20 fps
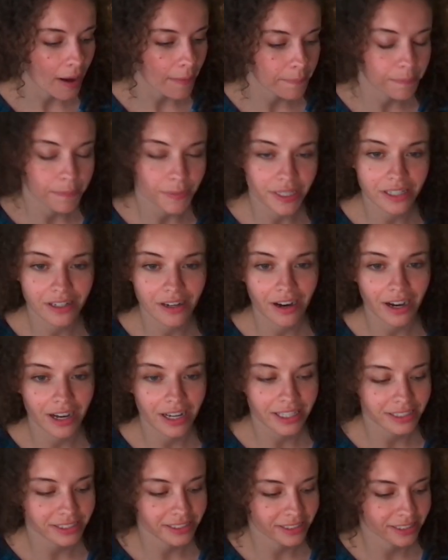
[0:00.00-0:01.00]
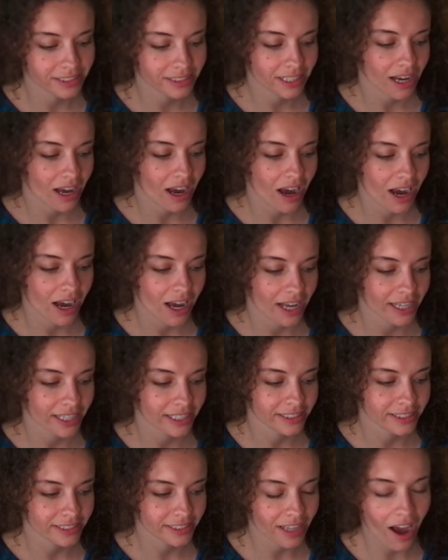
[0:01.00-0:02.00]
because I
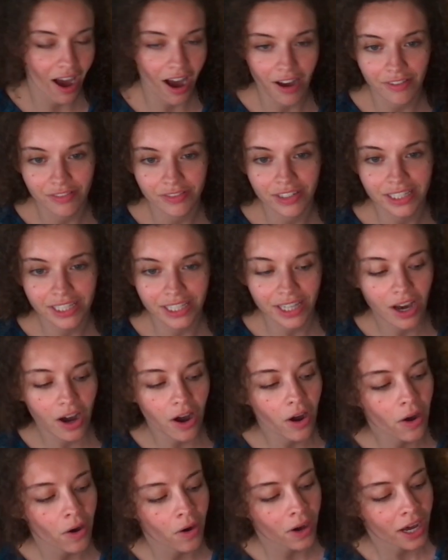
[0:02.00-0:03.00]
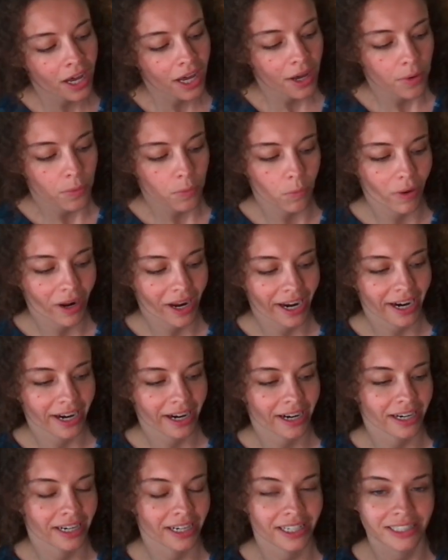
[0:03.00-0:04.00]
saw a video
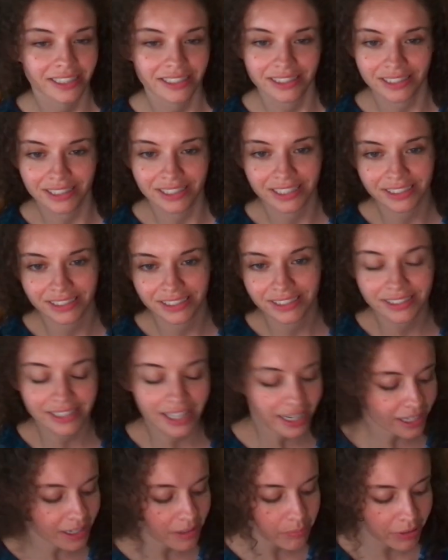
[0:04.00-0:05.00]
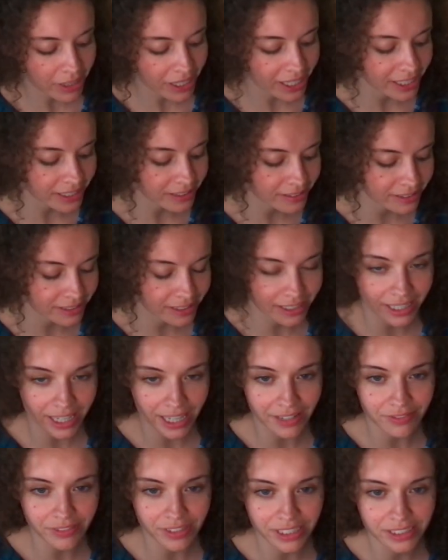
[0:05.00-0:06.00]
where this therapist
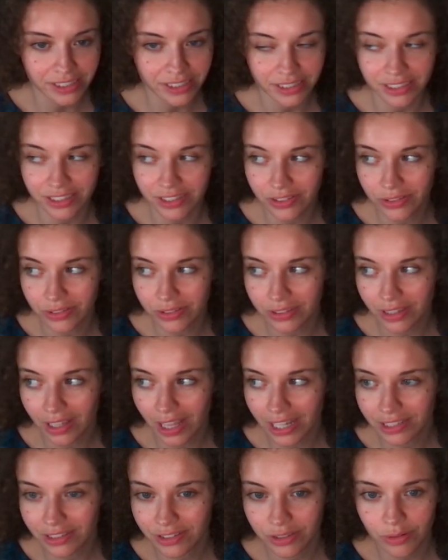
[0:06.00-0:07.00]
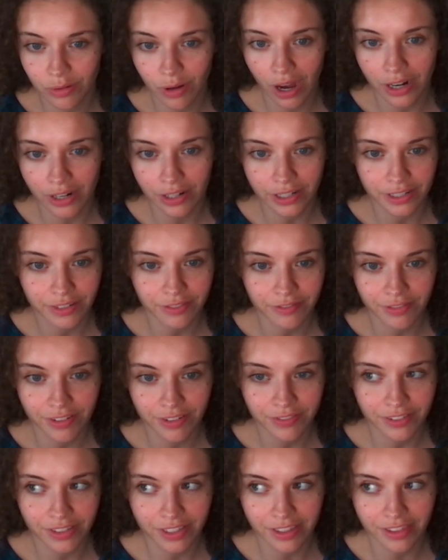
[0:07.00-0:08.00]
gave this dude like
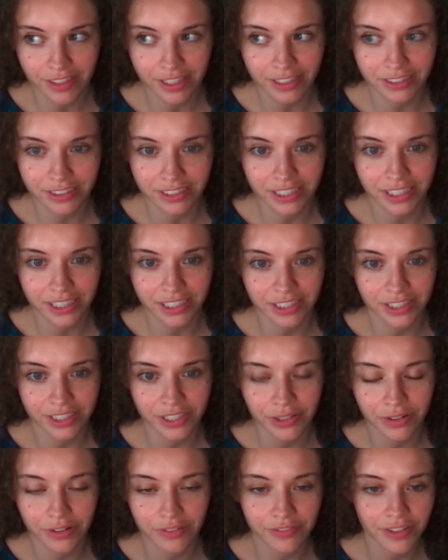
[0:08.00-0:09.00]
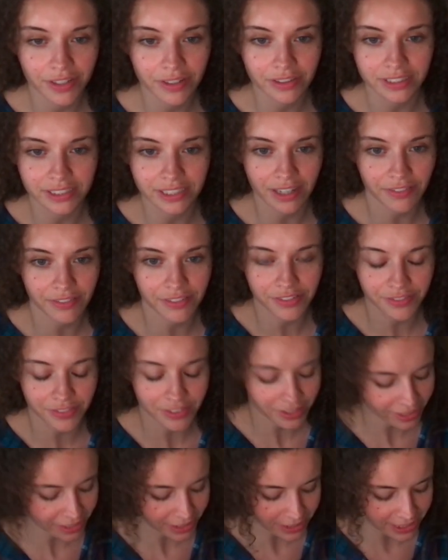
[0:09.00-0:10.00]
250 things he could do if he was ever
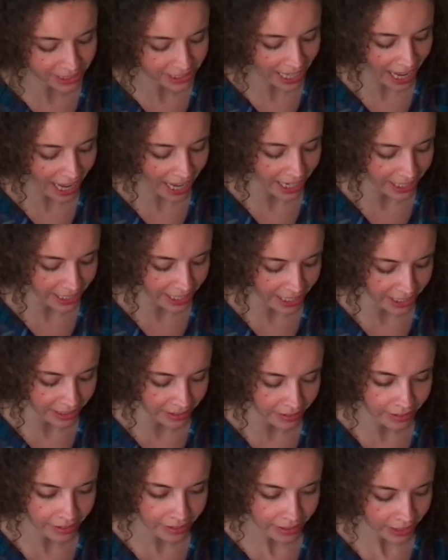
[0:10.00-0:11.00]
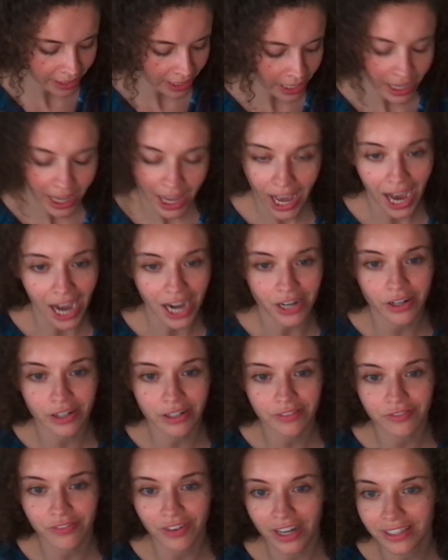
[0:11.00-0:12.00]
feeling sad, and I
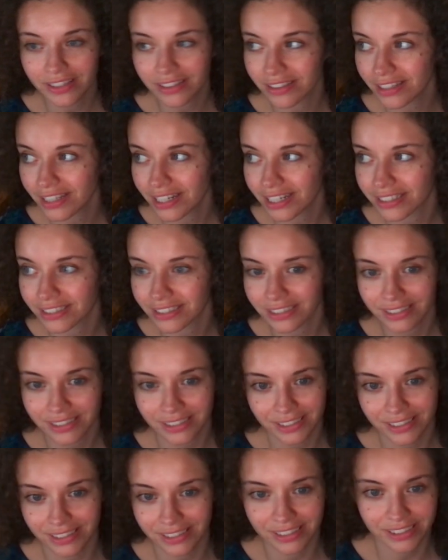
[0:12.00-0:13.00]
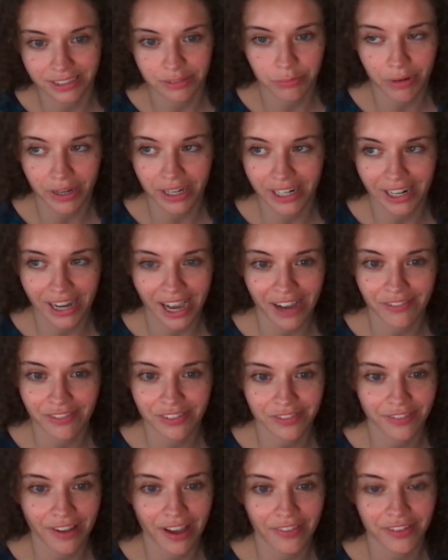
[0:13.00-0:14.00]
couldn't find the list despite having
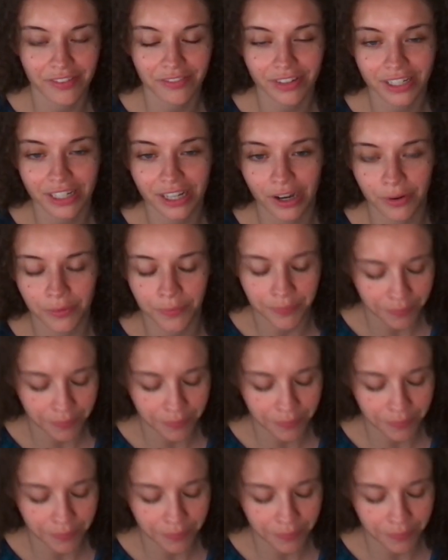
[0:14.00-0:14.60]
found the video.